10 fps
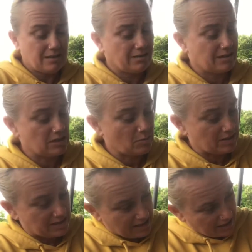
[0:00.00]
These ones
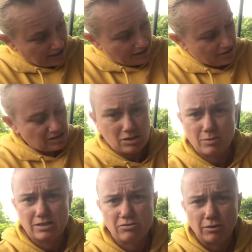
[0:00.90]
here, these are the
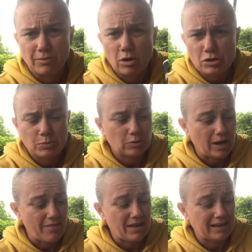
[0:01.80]
ones from the hospital,
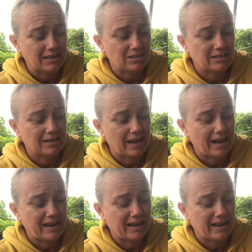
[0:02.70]
and they actually
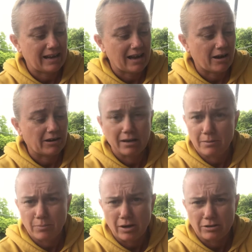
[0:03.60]
are a
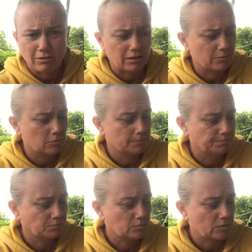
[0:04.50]
biodegradable
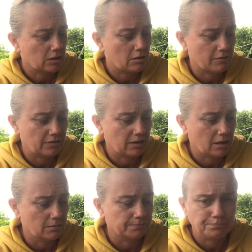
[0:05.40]
coffee
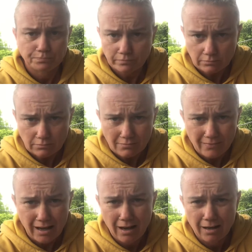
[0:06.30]
cup.
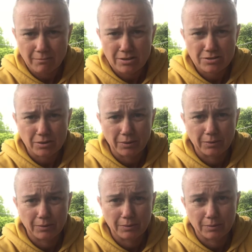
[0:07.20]
So
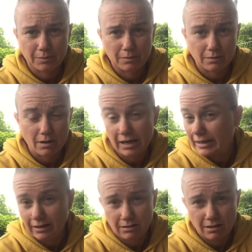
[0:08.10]

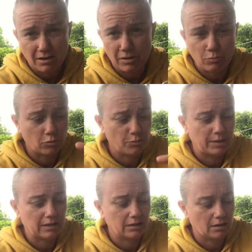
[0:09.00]
again, it will
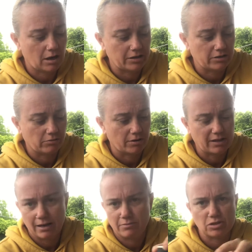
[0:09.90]
be, I could grow
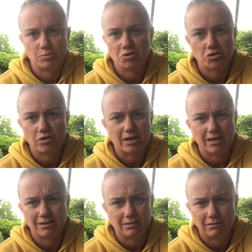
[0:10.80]
that and just put straight
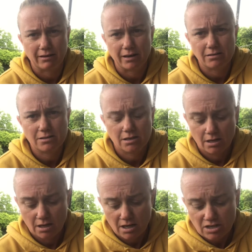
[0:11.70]
in the ground.
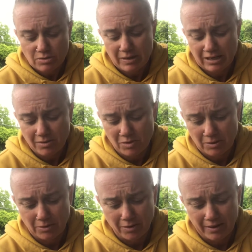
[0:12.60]
Depending on what
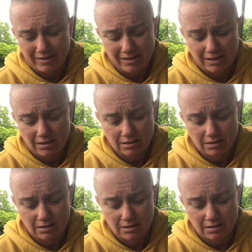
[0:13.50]
I'm growing, like